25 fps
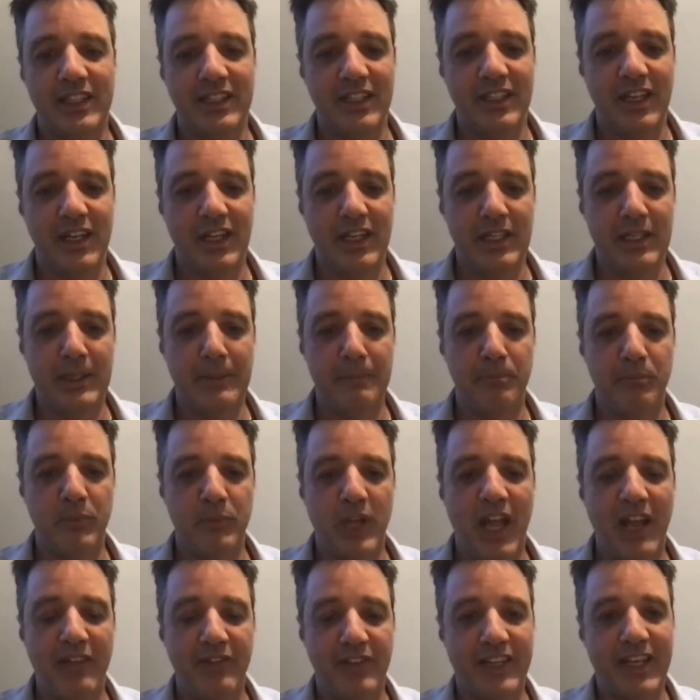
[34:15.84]

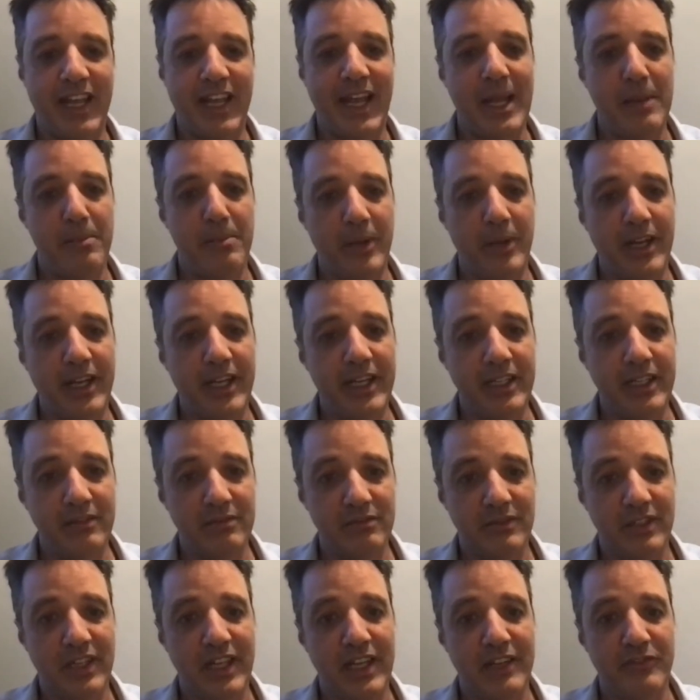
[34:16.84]
have a campaign
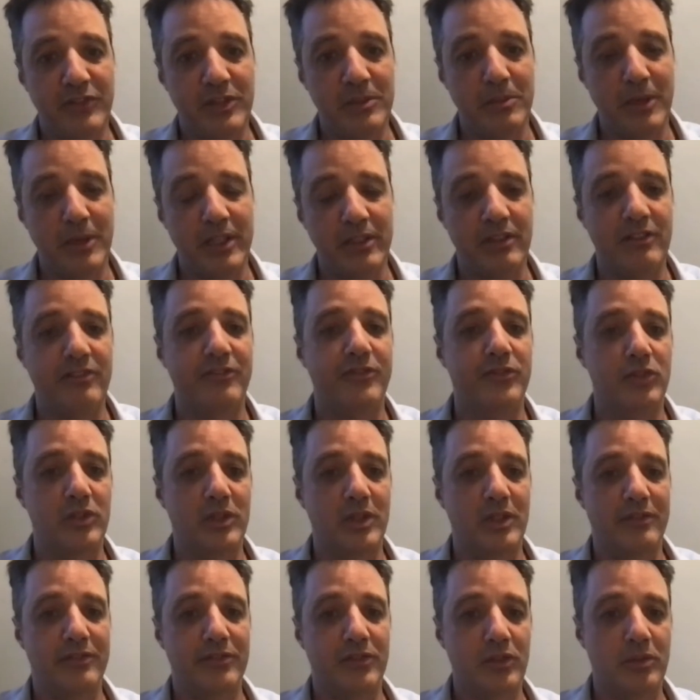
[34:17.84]
every month
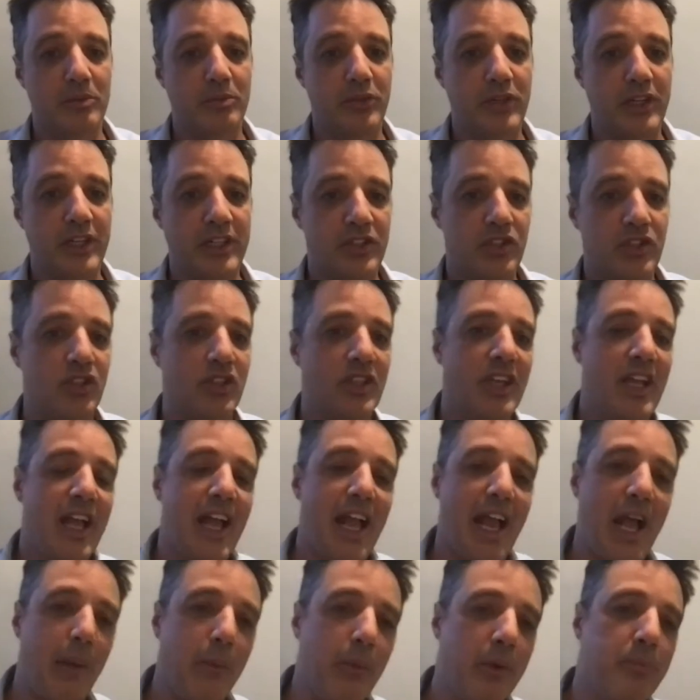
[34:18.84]
for a branch,
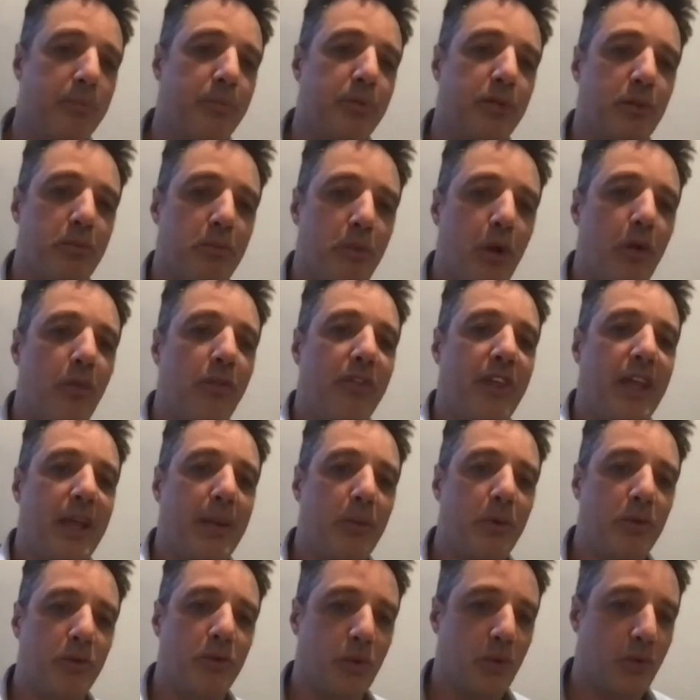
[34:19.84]
and we promote them
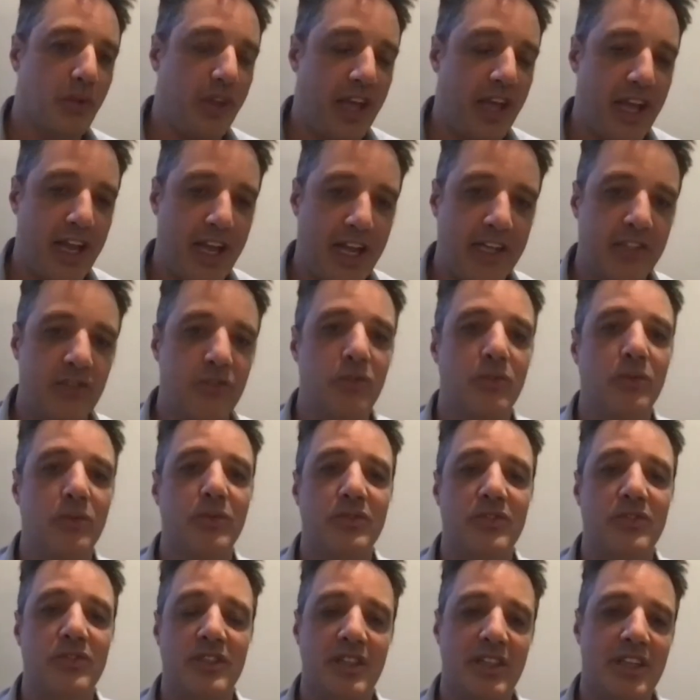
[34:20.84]
with all their
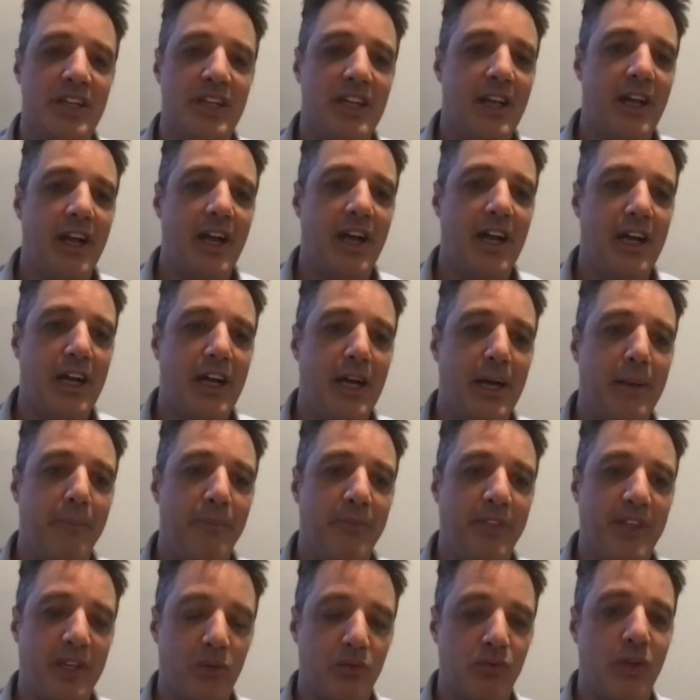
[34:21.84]
handles that
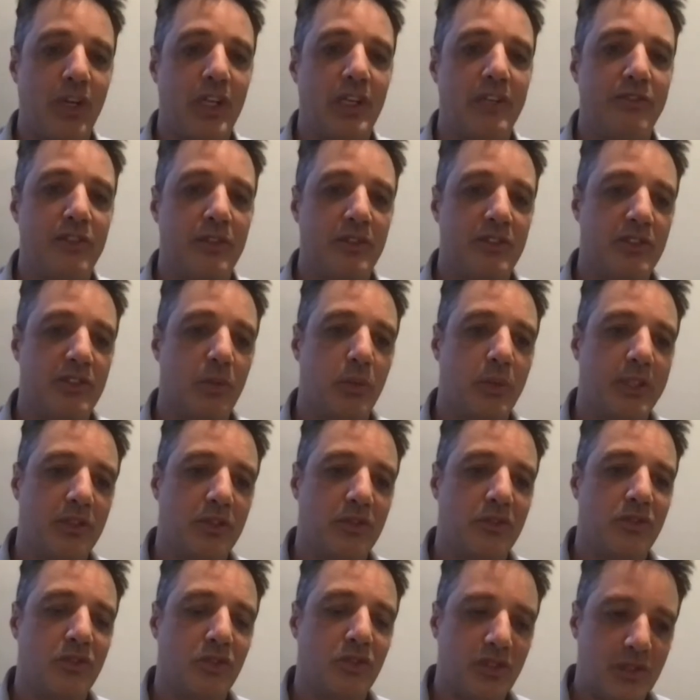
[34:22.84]
are relevant. So we
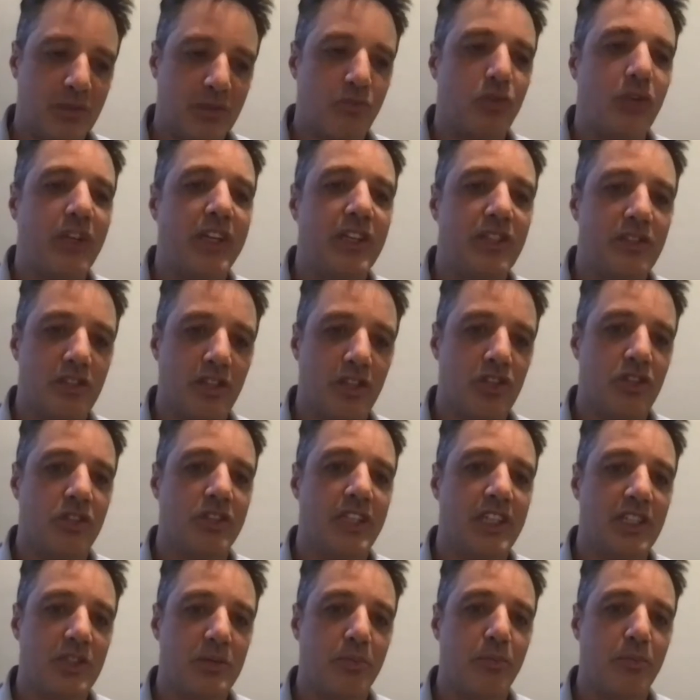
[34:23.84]
do some research on
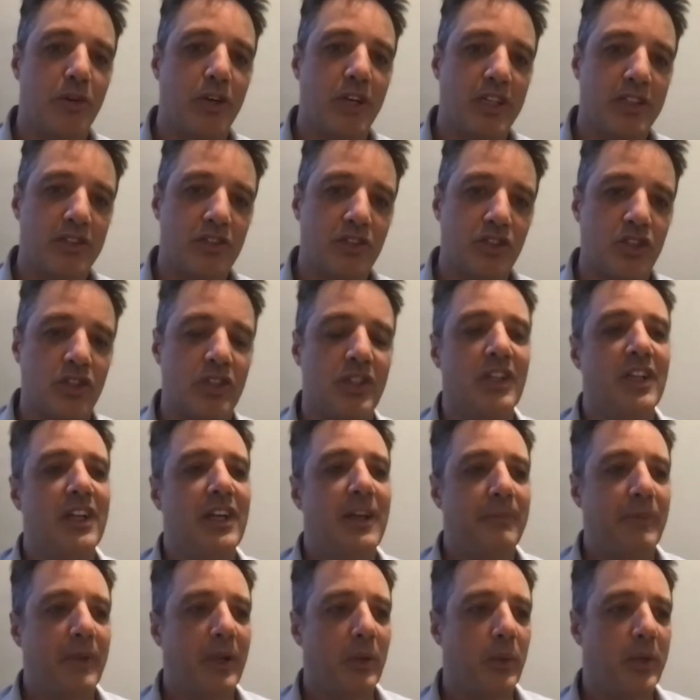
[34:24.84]
each branch,
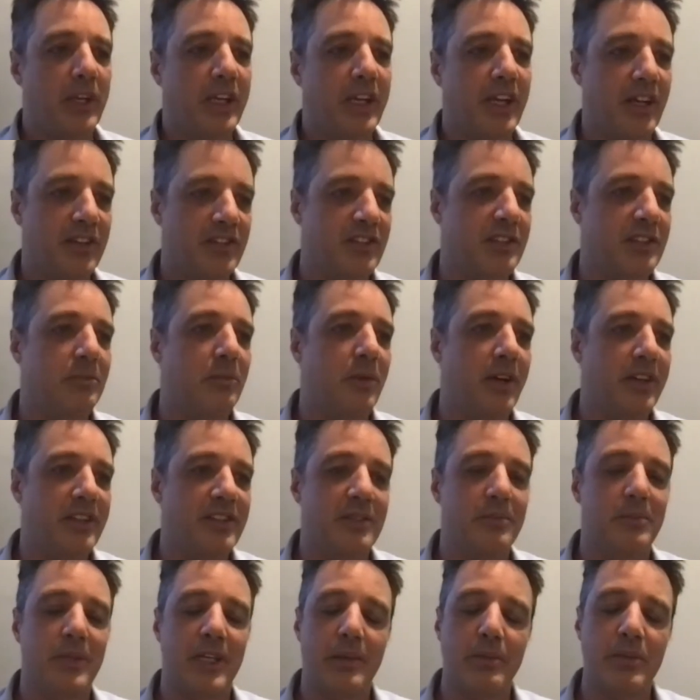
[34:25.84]
and we customize some
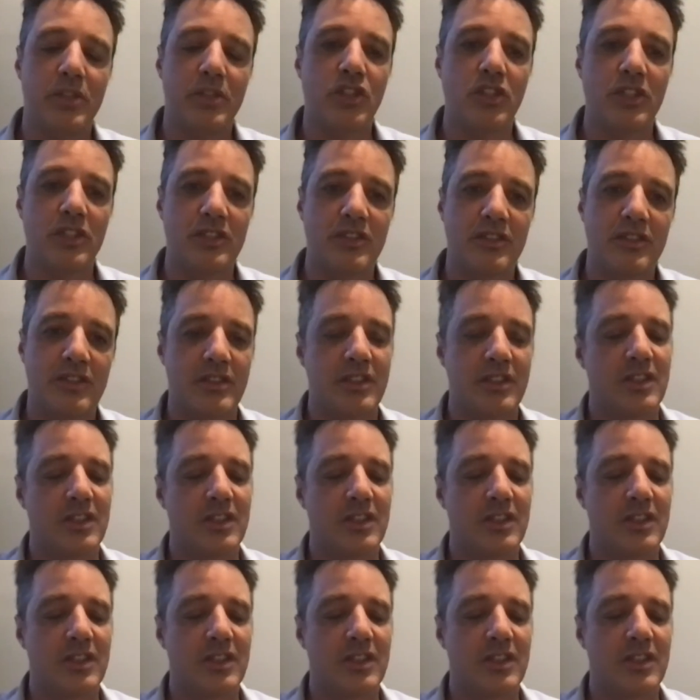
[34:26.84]
images